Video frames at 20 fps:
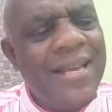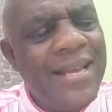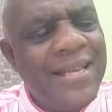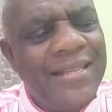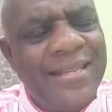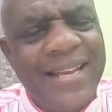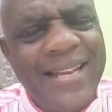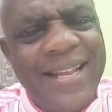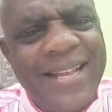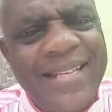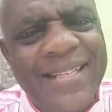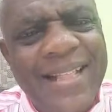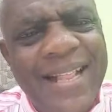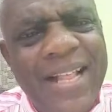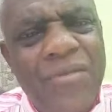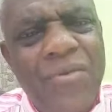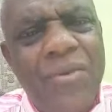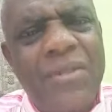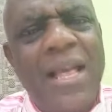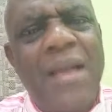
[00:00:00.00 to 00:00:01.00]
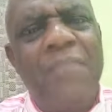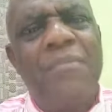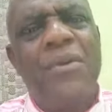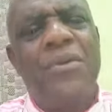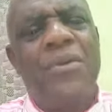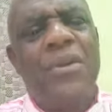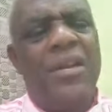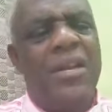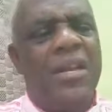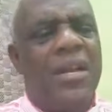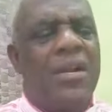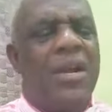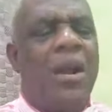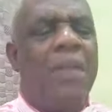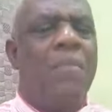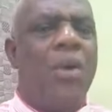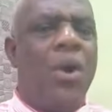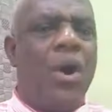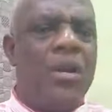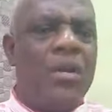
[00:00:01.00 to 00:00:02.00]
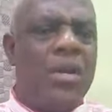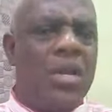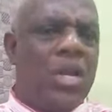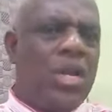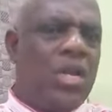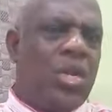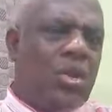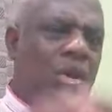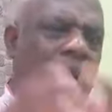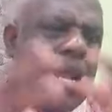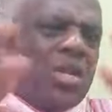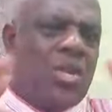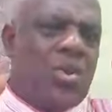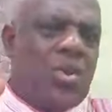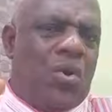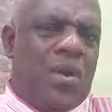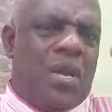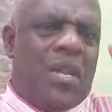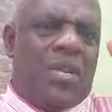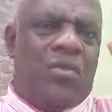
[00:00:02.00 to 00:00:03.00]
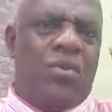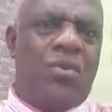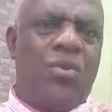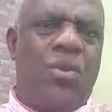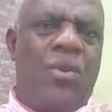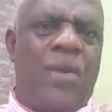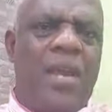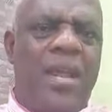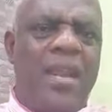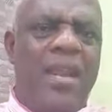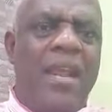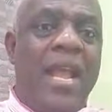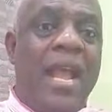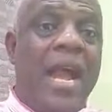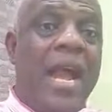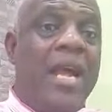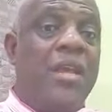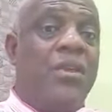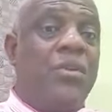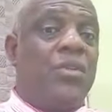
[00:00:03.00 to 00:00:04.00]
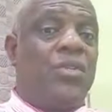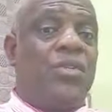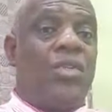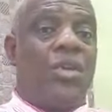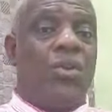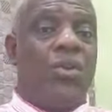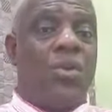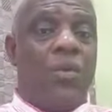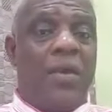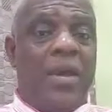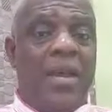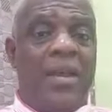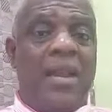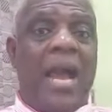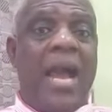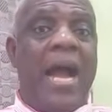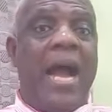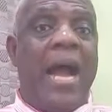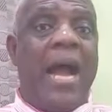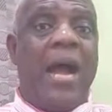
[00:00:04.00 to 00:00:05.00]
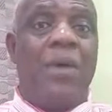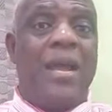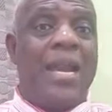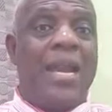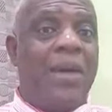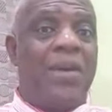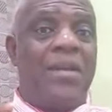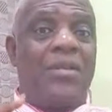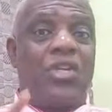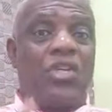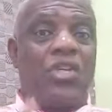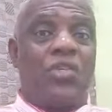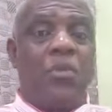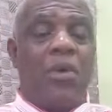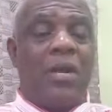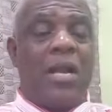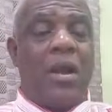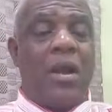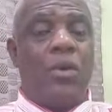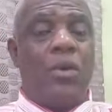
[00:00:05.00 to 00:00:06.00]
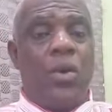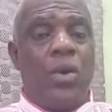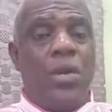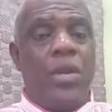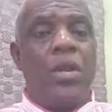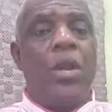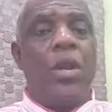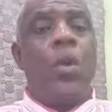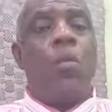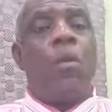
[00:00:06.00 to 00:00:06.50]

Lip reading: Is it this little time you did it? Come on, you can do it, you do it. I used to do it. When I want to smoke, I'll go in.